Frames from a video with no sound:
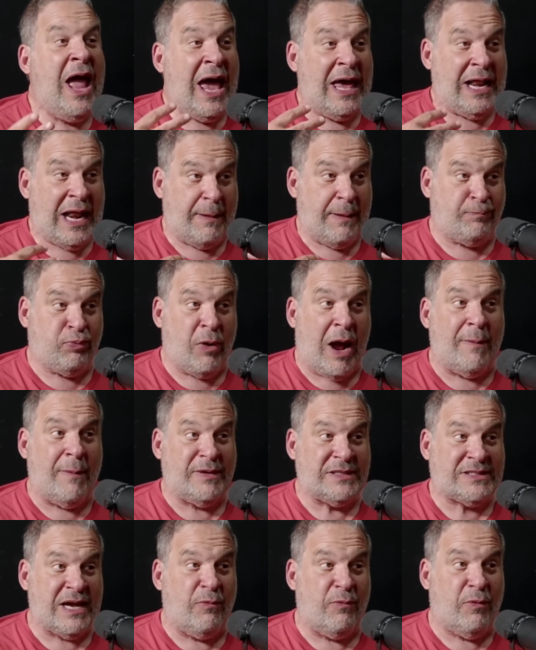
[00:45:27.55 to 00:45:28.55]
And I
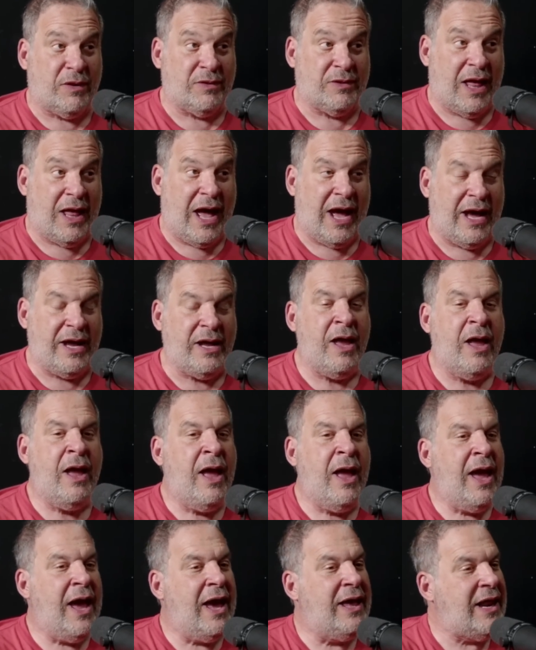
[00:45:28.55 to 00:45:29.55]
promise I won't lie.
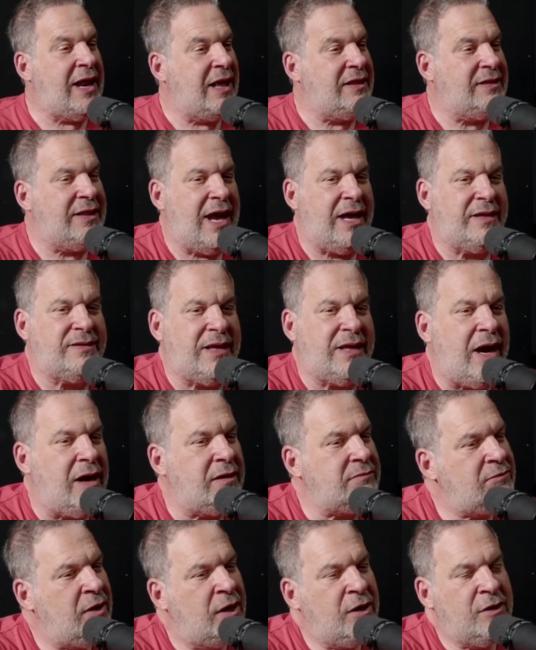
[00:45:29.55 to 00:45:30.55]
And I laid
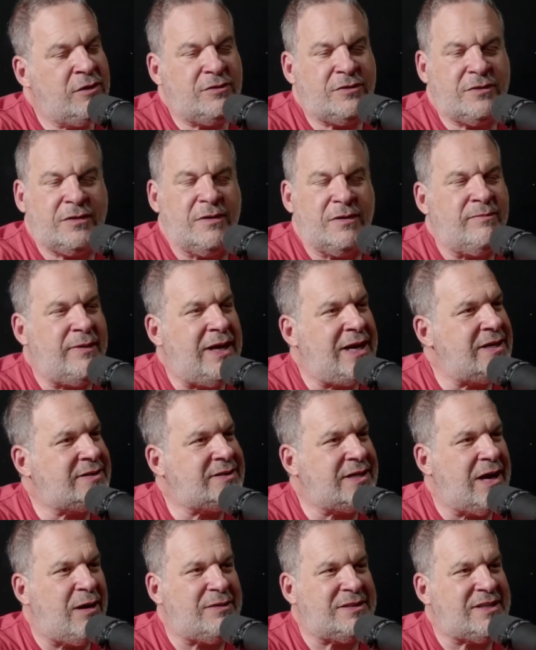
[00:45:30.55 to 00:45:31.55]
there. 2
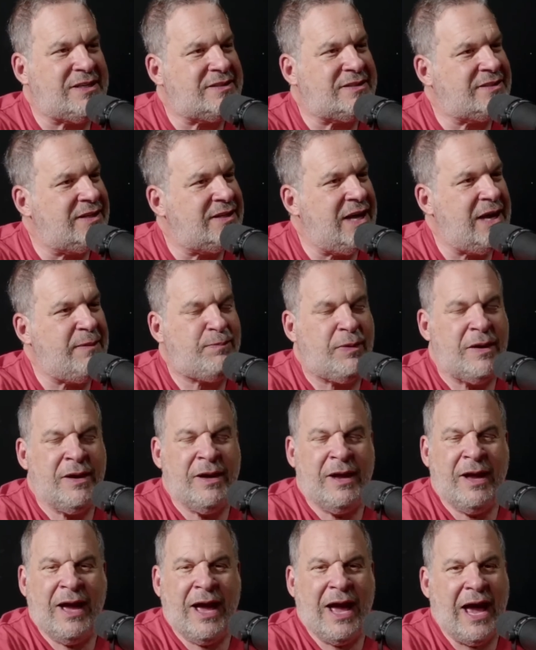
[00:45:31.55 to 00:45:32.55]
minutes I was asleep,
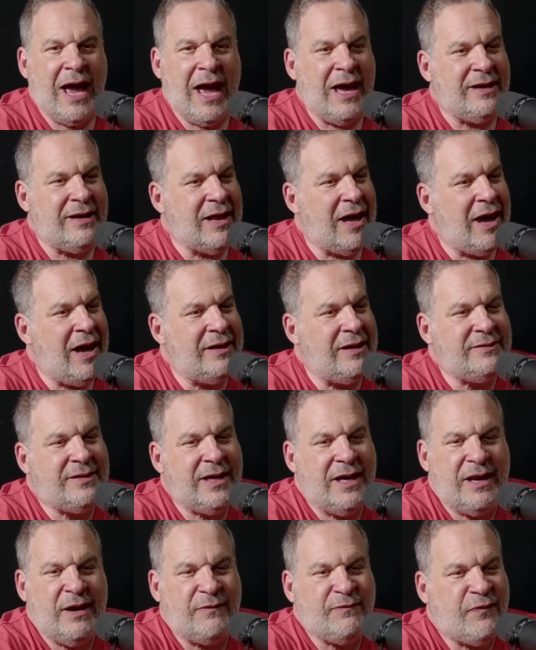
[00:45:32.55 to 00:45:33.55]
and I
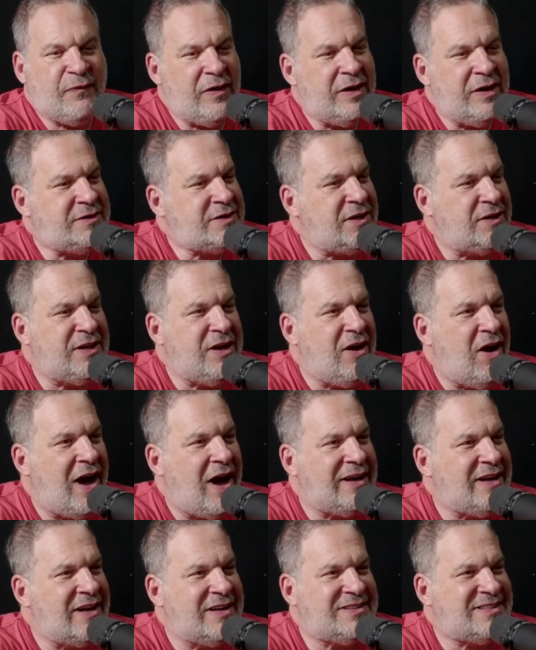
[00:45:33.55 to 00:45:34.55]
did it until the
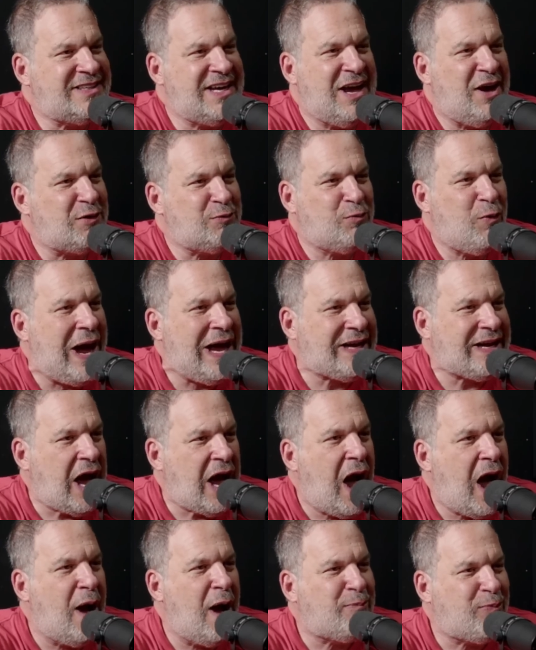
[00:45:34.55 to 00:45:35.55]
audience yelled, wake
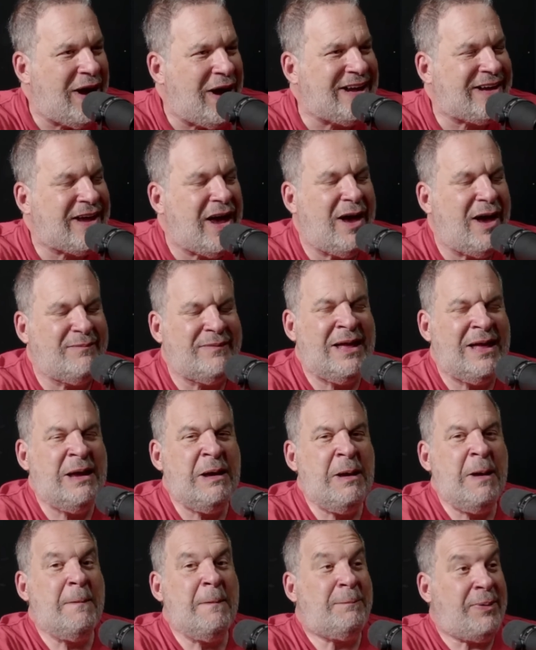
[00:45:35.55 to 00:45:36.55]
up, wake up.
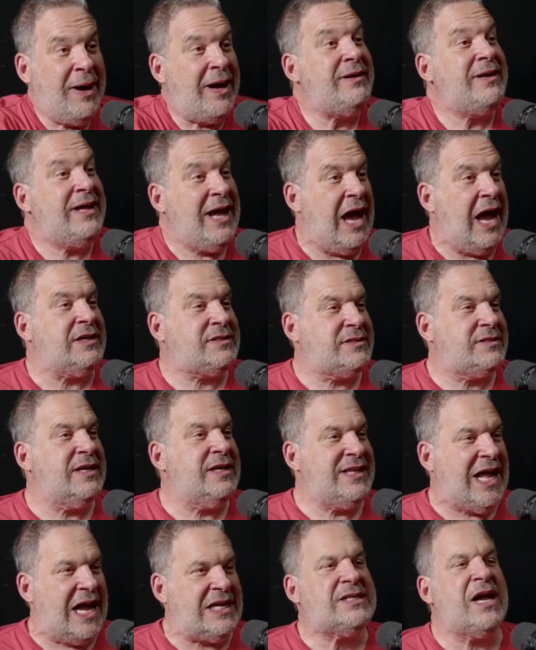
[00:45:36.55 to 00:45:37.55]
Yeah. But yes,
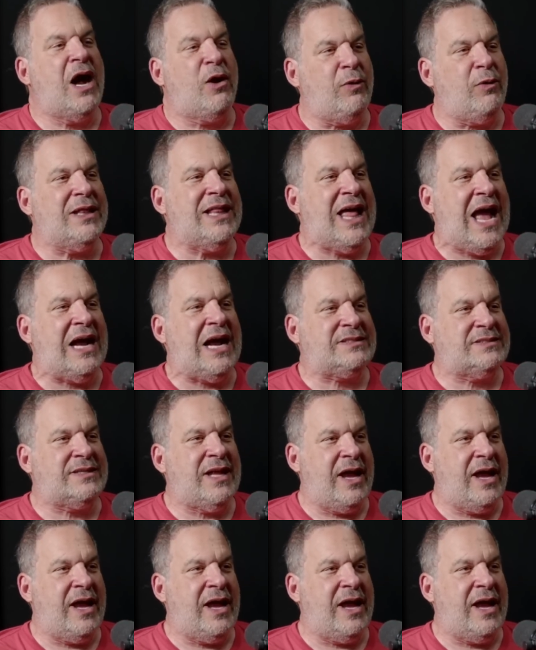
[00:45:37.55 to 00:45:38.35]
that's how relaxed I am.